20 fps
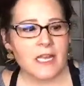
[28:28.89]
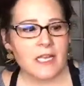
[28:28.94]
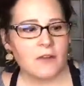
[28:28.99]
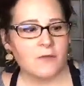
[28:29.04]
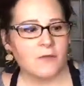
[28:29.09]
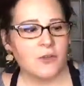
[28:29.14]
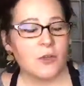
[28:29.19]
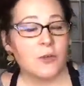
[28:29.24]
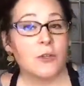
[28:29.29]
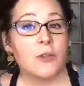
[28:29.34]

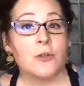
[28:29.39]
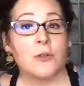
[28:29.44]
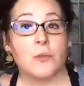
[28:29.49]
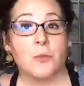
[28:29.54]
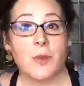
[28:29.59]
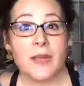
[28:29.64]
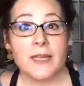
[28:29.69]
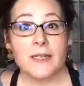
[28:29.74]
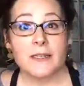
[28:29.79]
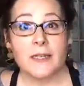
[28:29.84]
if you use
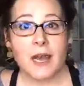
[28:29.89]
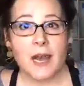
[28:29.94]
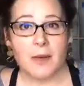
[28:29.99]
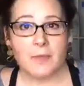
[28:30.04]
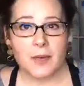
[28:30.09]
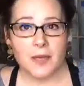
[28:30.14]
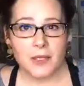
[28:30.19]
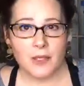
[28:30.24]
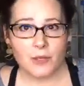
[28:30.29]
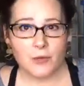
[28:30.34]
Big
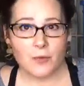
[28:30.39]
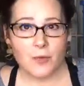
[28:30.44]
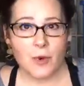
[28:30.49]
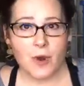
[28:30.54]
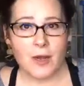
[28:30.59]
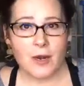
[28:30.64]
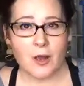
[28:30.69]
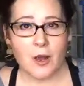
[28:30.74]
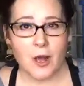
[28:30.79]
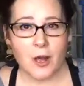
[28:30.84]
Top, but you
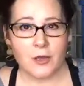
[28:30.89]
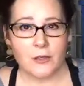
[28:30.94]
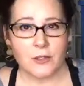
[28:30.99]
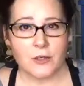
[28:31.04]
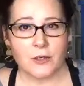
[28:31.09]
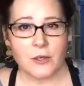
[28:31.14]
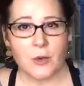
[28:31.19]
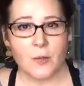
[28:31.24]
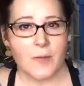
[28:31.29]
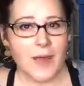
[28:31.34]
want to
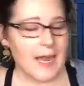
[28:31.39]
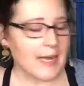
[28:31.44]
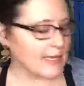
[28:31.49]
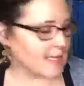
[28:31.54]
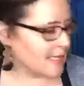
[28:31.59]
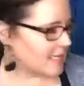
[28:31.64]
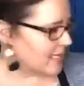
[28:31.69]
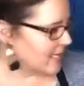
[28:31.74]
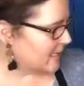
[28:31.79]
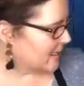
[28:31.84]
also go
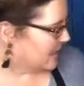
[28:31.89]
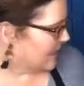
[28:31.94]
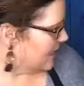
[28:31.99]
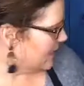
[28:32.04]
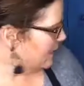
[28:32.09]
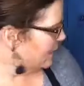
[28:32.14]
back in